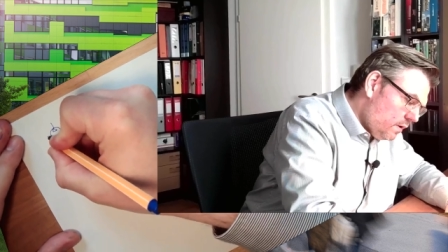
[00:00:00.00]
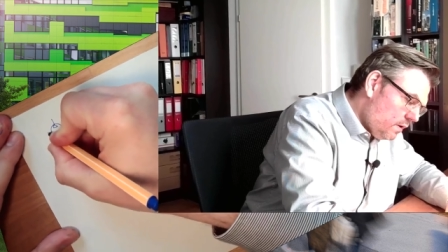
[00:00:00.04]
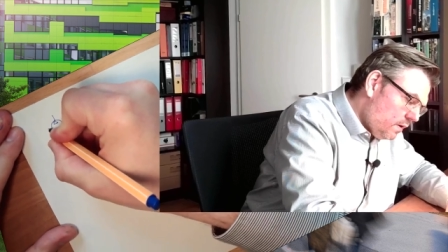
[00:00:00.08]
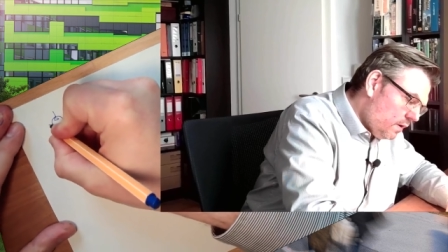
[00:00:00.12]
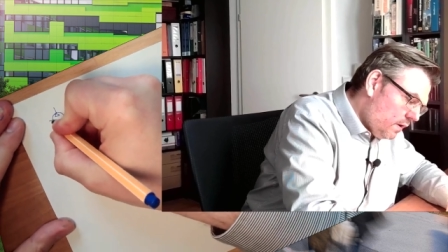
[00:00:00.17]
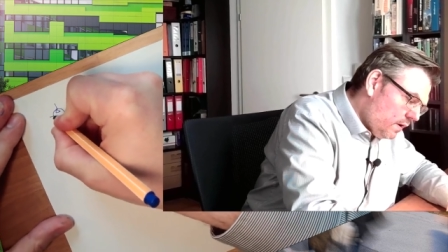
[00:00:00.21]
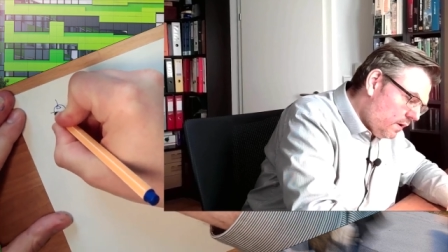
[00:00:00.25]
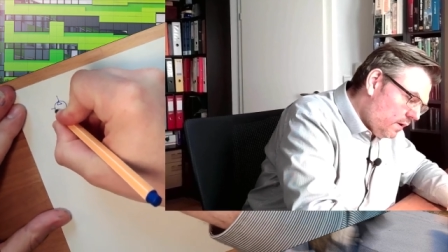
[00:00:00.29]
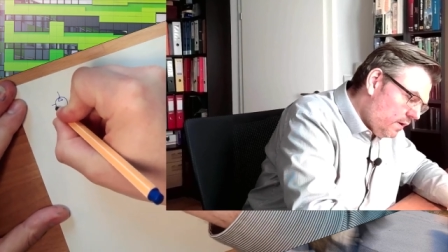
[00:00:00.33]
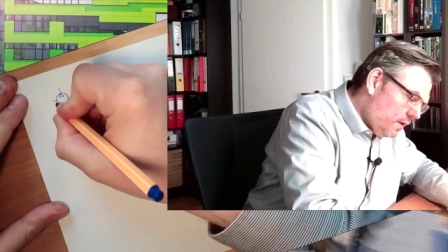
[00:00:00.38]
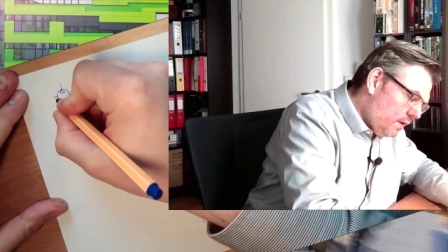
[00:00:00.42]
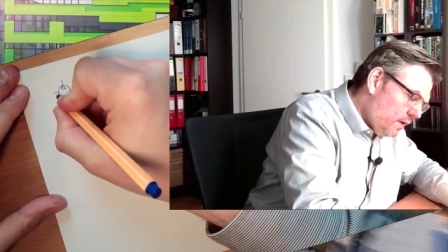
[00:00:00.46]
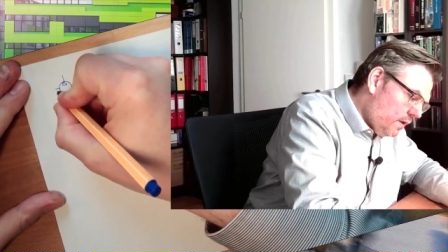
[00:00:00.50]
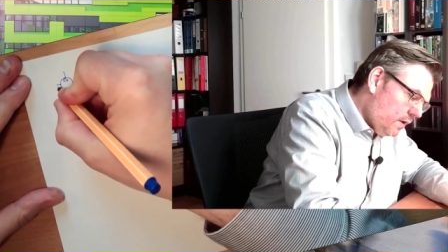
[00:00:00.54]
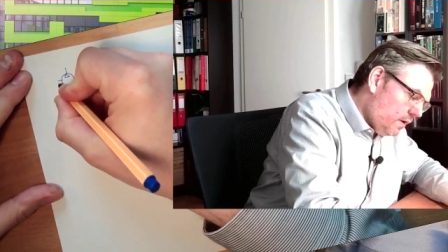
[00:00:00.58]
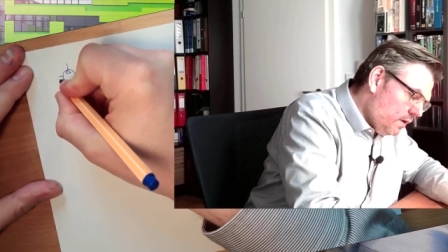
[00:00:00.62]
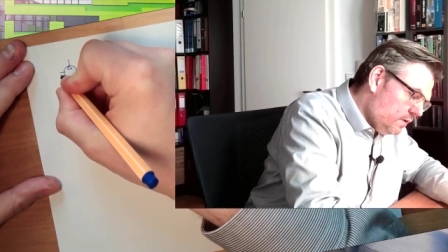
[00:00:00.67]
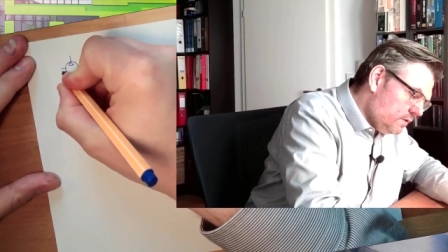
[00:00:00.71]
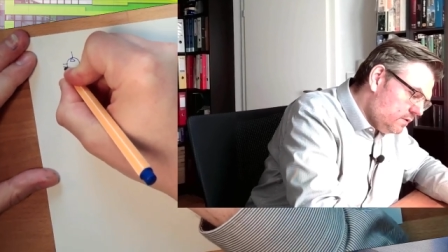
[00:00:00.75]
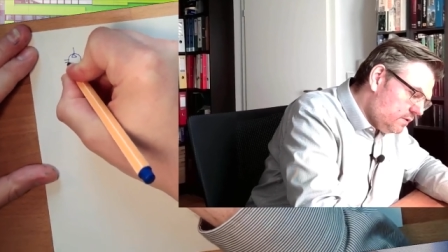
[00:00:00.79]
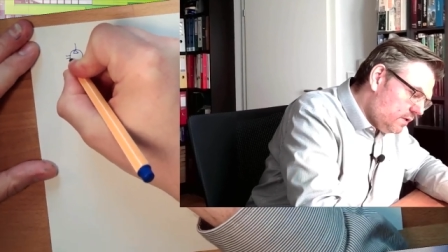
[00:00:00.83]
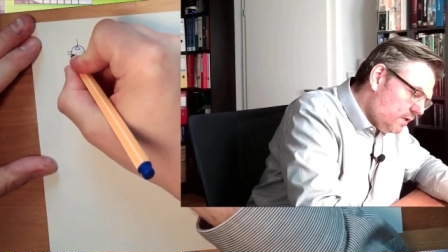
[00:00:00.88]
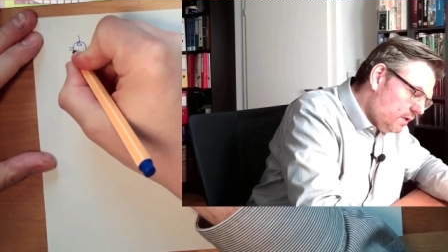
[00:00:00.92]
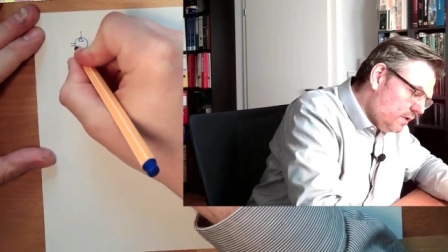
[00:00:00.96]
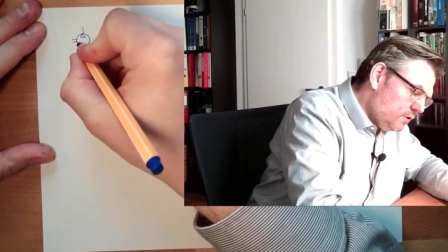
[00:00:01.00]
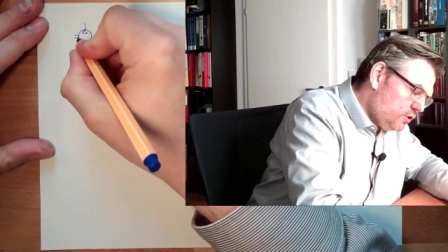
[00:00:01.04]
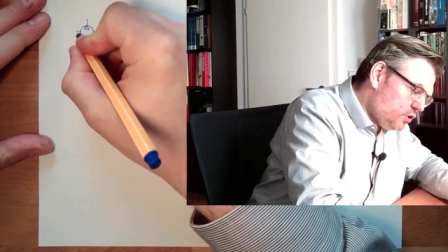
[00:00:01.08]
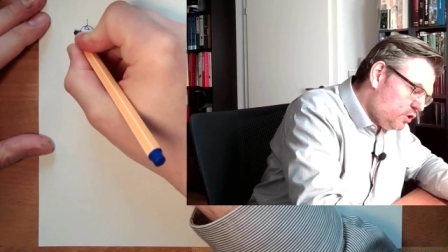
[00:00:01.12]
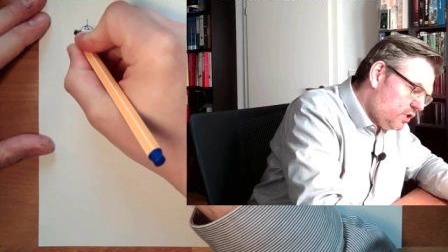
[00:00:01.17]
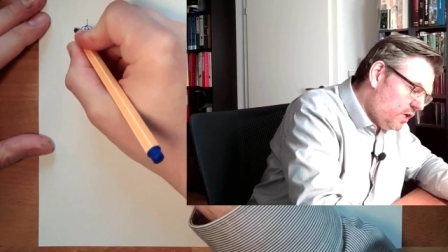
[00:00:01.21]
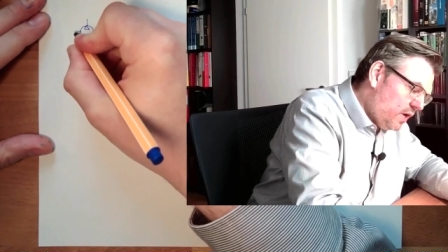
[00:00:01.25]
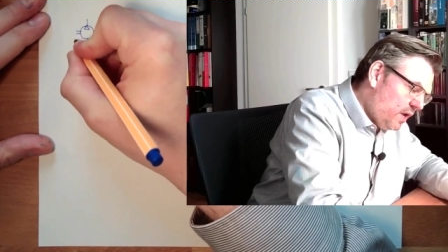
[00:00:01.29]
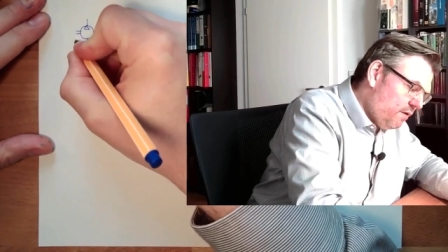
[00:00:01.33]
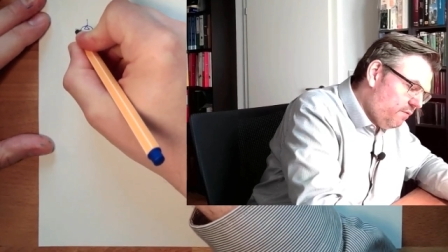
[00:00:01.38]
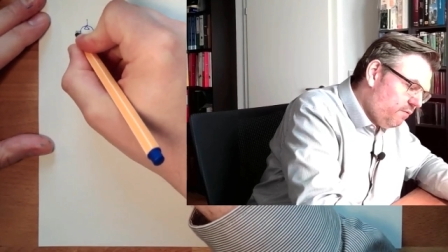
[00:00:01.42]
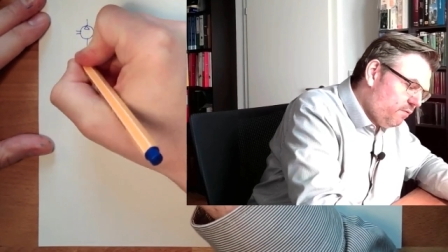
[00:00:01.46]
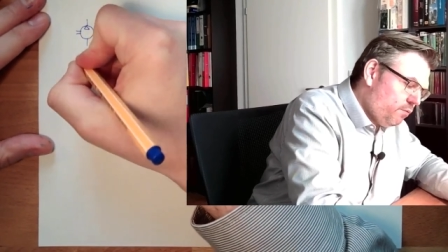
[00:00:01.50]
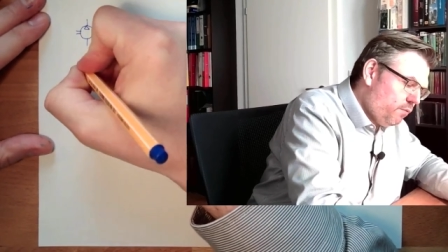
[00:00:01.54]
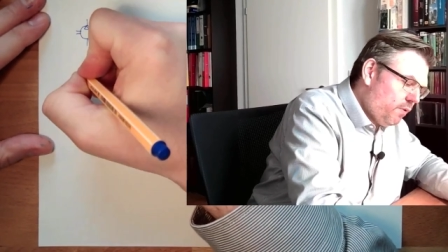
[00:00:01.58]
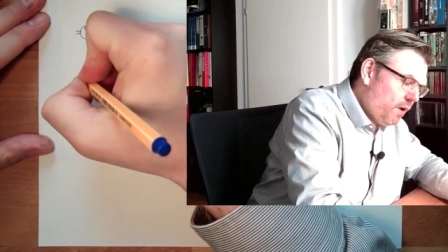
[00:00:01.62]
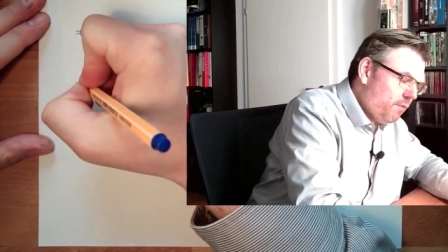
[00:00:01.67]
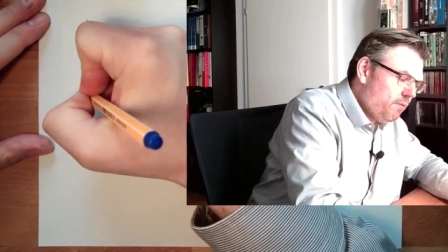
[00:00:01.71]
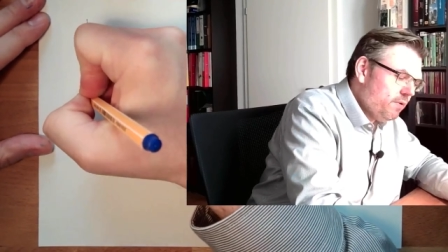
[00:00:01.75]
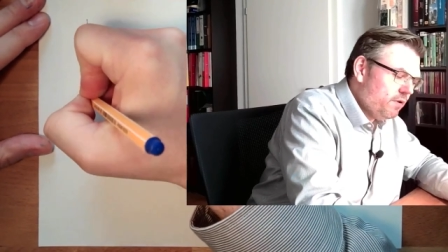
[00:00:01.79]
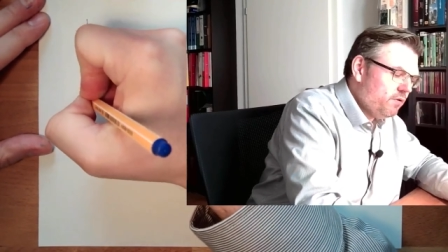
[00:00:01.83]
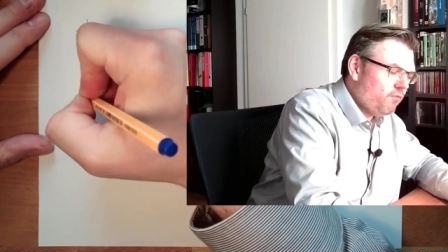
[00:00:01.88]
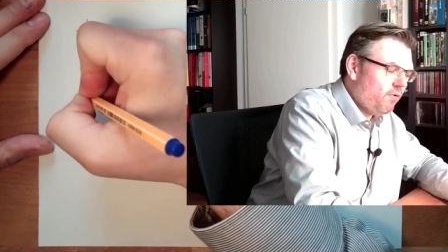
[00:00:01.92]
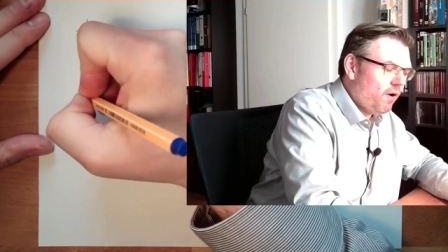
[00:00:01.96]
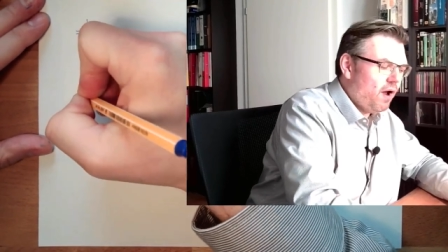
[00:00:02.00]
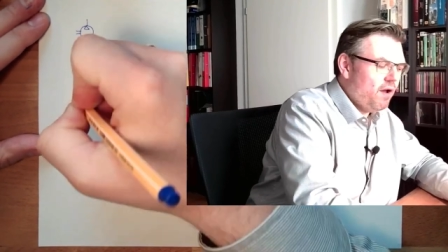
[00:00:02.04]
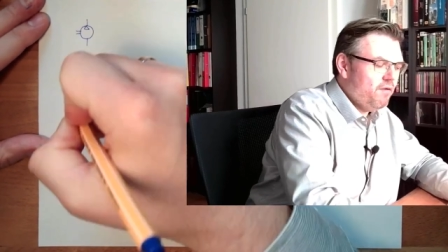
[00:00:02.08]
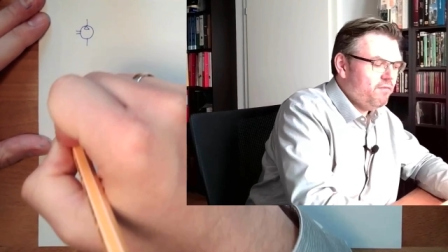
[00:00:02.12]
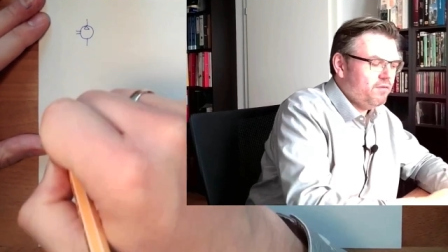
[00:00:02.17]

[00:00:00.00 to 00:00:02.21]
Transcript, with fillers: And here is the shaft where we drive